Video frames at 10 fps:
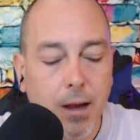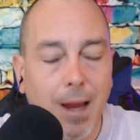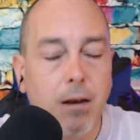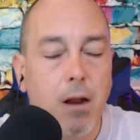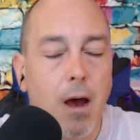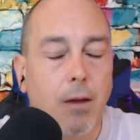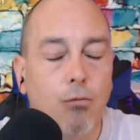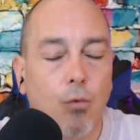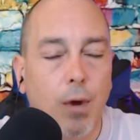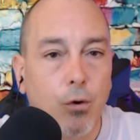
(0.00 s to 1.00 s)
and not
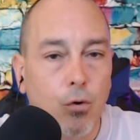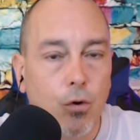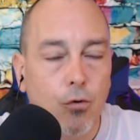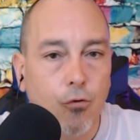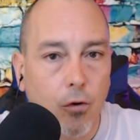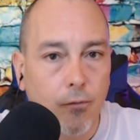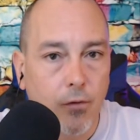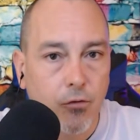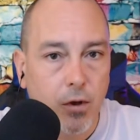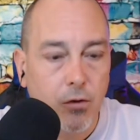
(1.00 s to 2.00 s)
render those
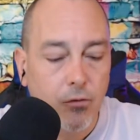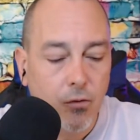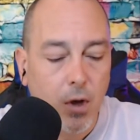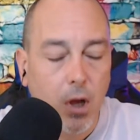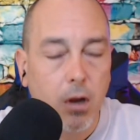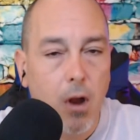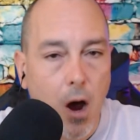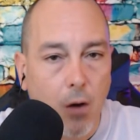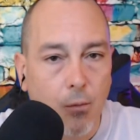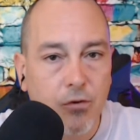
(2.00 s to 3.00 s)
services and
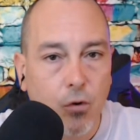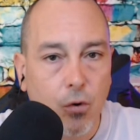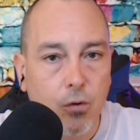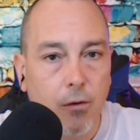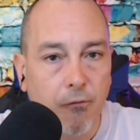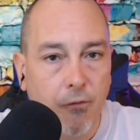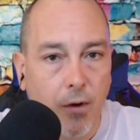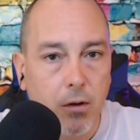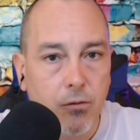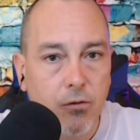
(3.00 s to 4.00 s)
not return the
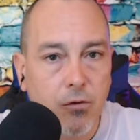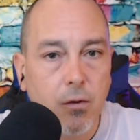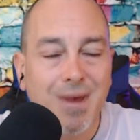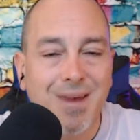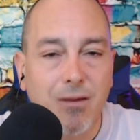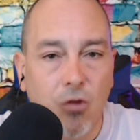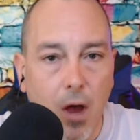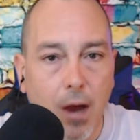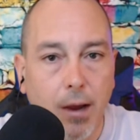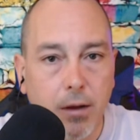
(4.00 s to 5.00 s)
funds is
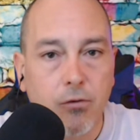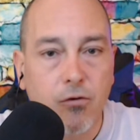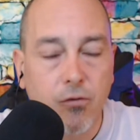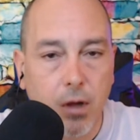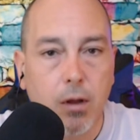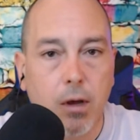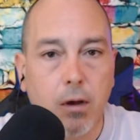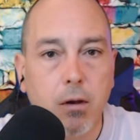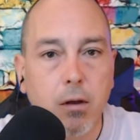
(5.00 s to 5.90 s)
lying and stealing.